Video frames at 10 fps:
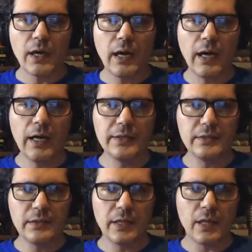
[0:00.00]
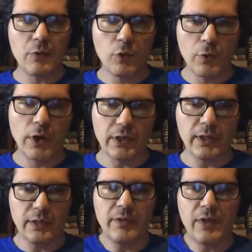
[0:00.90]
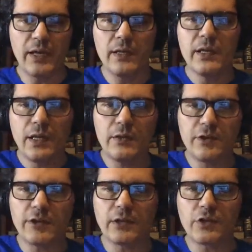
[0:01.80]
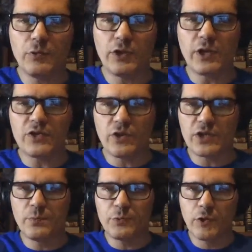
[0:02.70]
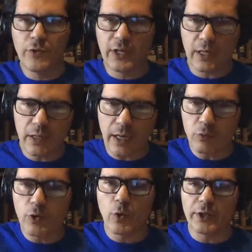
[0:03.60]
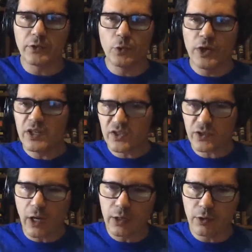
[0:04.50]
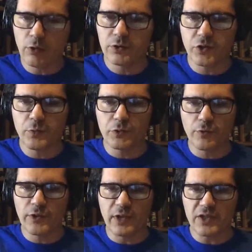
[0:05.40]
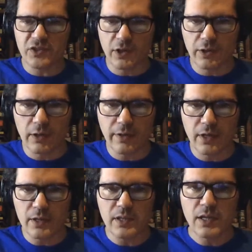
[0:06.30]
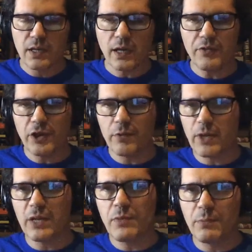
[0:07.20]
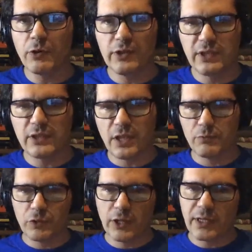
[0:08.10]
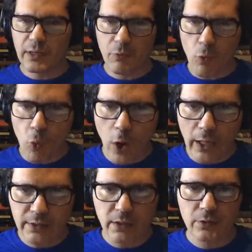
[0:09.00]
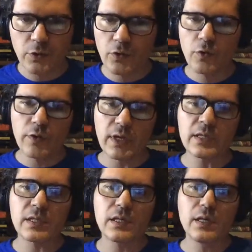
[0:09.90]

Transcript: And and then internal communication is improving, and we want to start also improving the external things. And there are many people in the team really wanting to do this.